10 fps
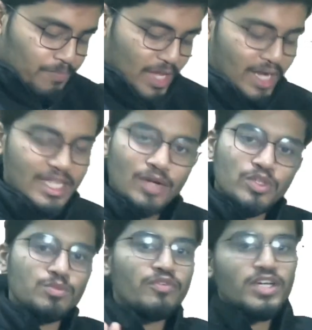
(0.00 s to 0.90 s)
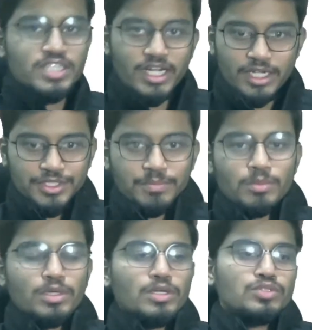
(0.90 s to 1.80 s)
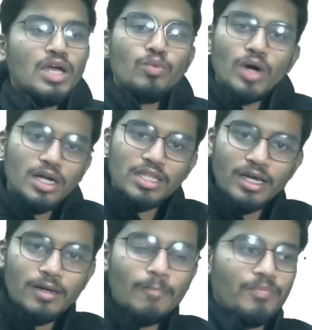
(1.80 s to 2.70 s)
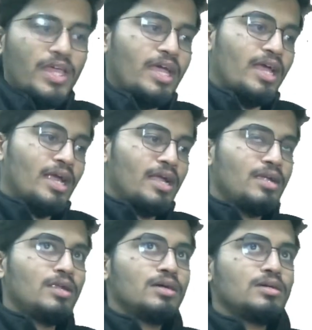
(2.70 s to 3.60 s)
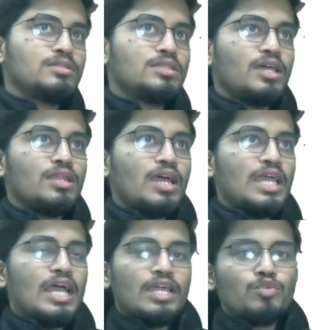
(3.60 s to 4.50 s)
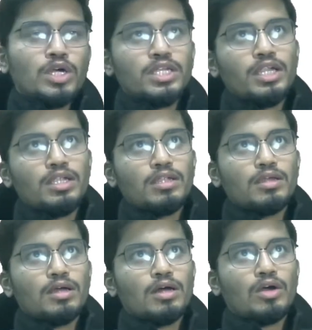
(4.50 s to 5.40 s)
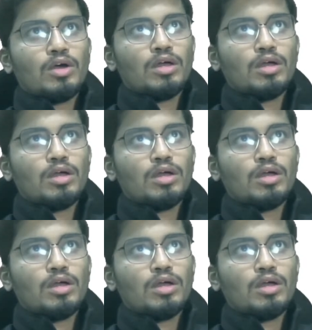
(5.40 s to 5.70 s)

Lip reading: And that was my first internship. So I worked there, and then I worked it around